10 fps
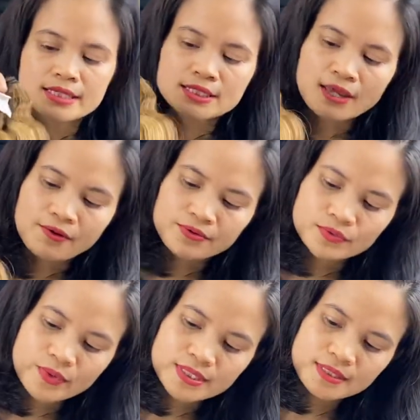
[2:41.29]
so
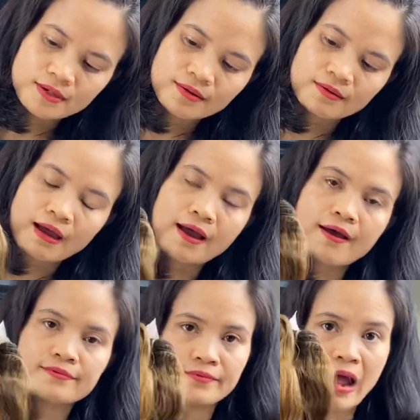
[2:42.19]
with the uh,
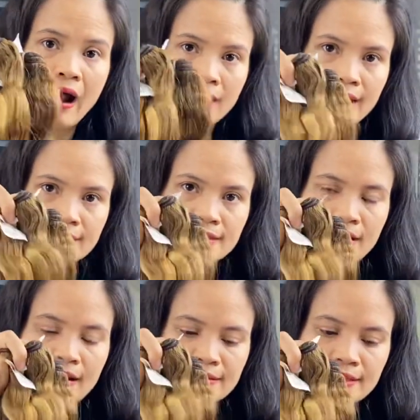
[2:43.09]
highlights
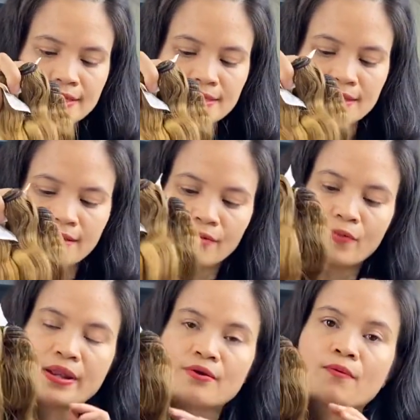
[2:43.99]
like this uh,
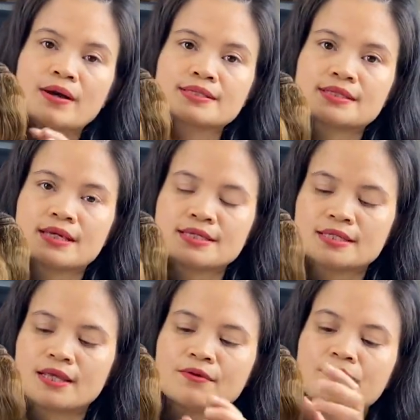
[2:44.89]
when you wash it
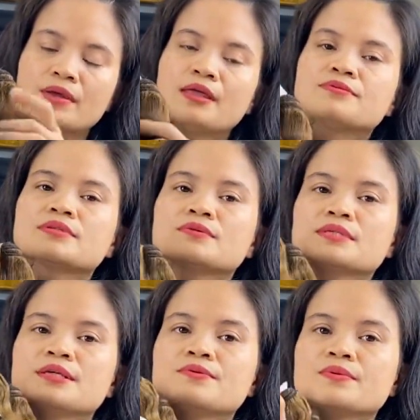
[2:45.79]
you, you should
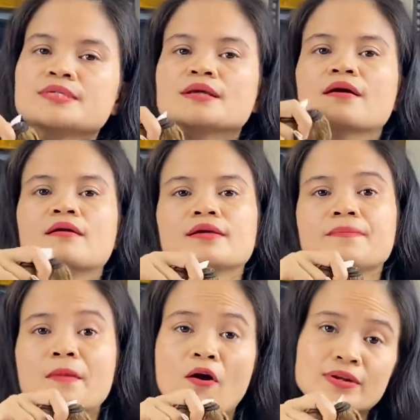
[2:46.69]
use
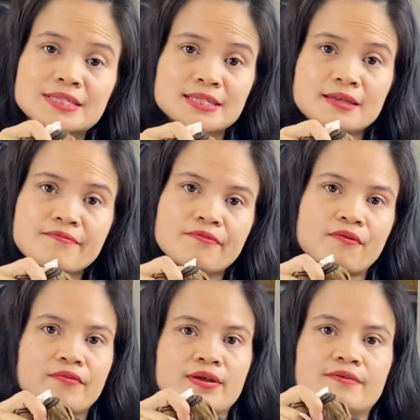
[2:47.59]
lip conditioner for
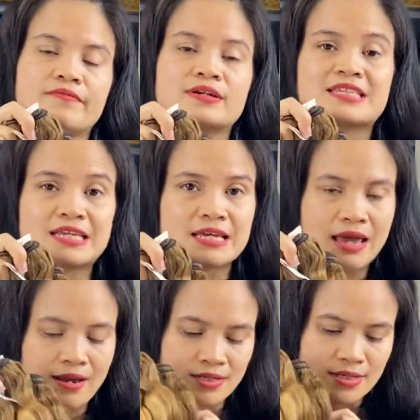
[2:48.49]
very very silky
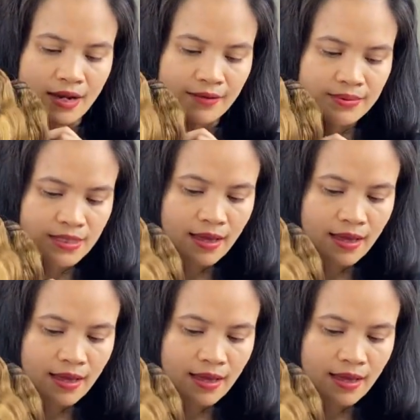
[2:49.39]
and sharp